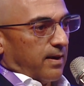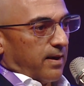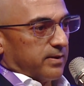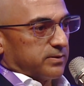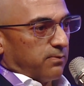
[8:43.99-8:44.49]

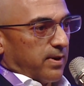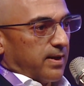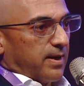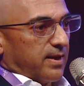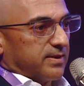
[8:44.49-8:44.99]
as
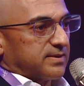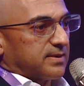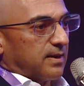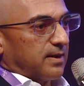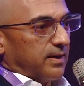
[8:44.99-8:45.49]
well as
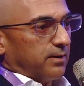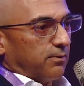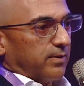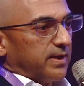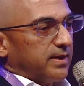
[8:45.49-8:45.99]

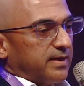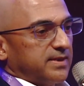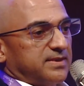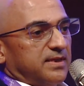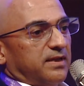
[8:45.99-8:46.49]
increasing